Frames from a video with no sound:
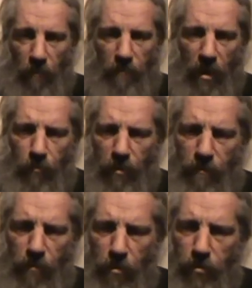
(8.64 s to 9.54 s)
Found with the
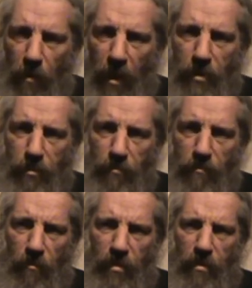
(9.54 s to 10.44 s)
first batch, it was
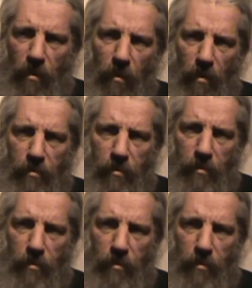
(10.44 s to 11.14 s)
very tart.